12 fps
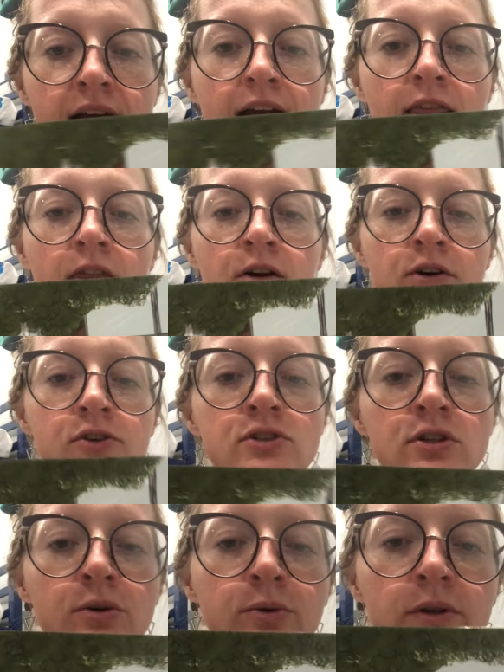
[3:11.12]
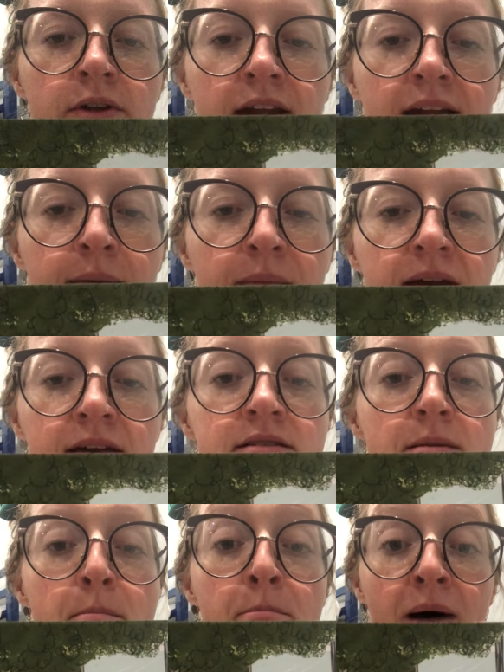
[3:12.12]
And her school name is
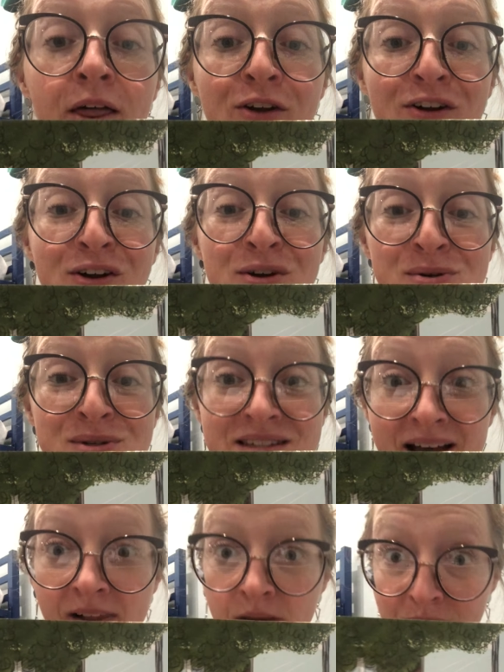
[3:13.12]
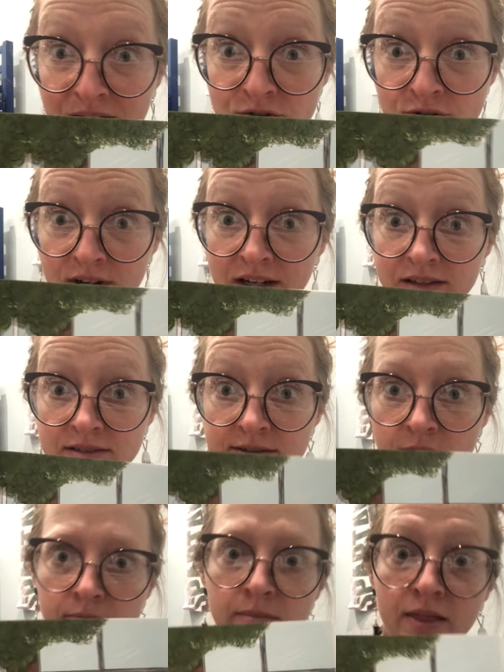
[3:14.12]
Mother Goose Elementary.
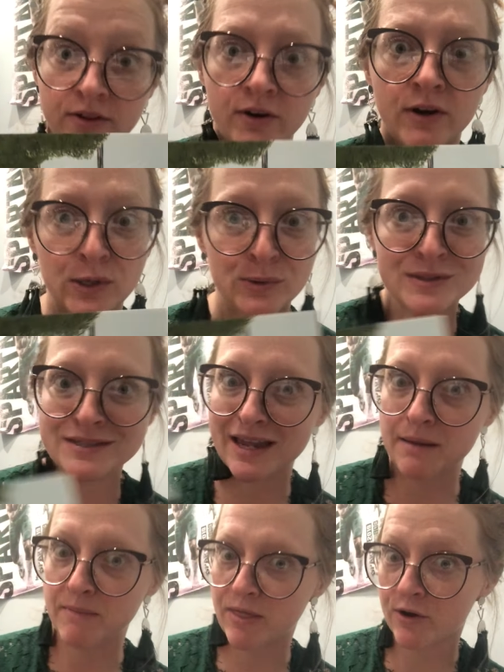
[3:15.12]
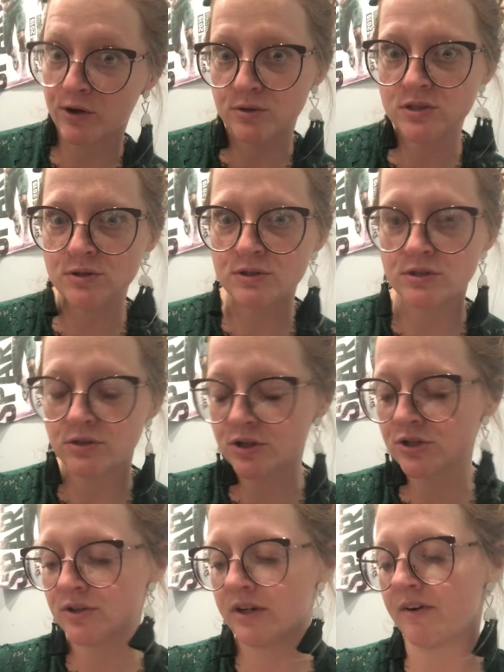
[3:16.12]
So Mother Goose, like Mother Goose
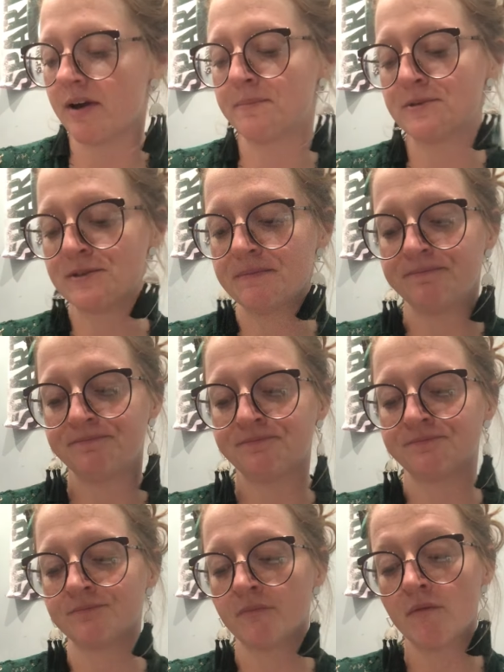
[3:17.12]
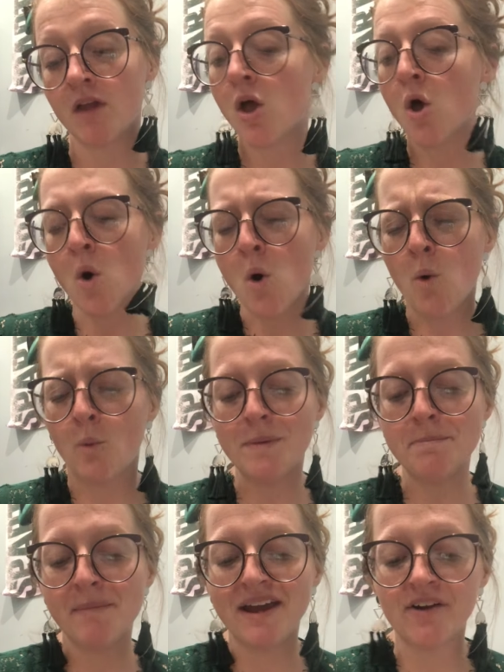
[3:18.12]
nursery rhymes.
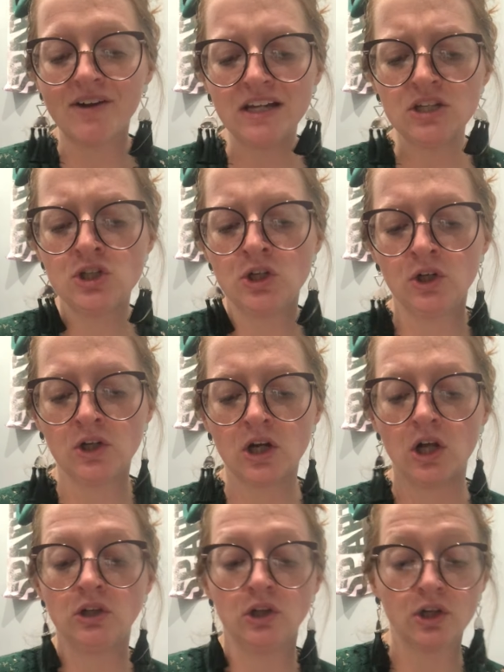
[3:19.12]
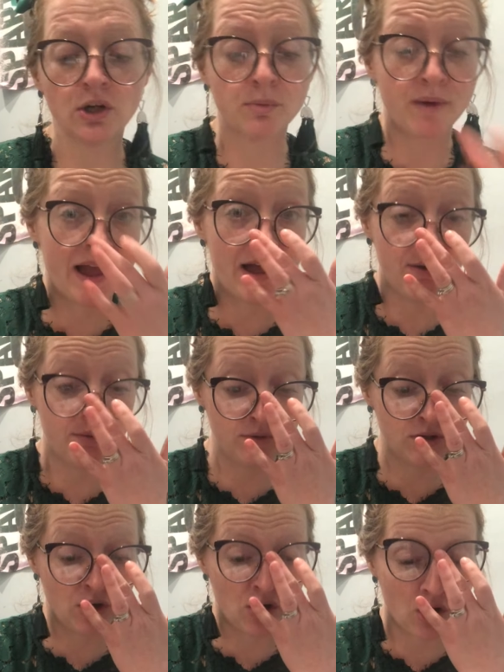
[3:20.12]
When Mary took a look around,
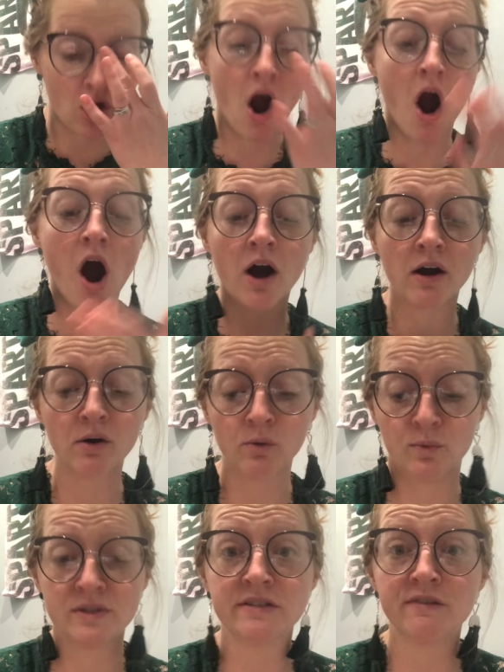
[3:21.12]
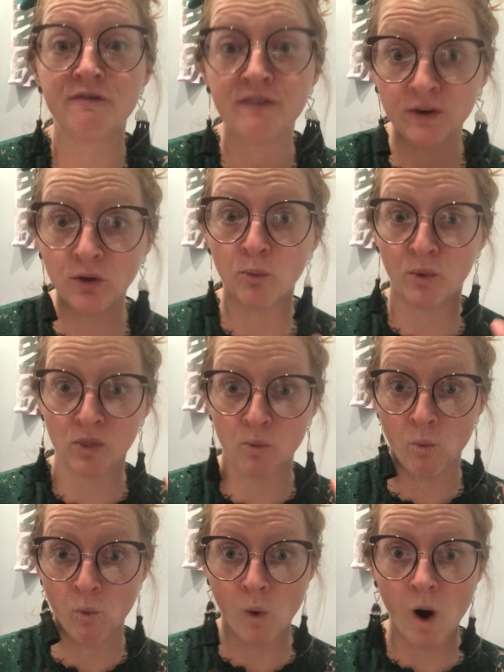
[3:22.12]
her heart was filled with
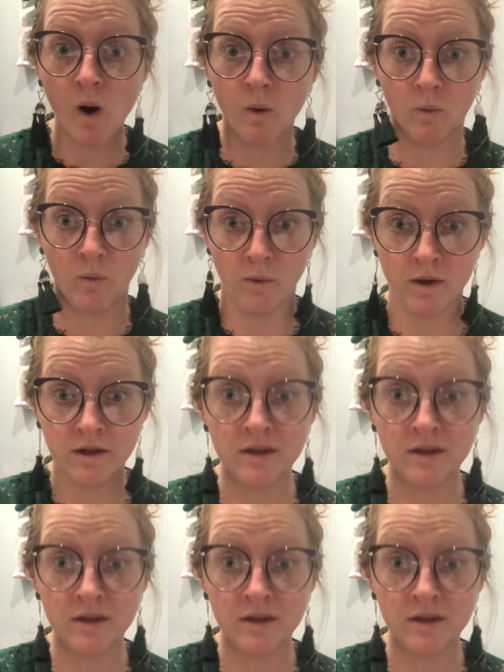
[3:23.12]
woe.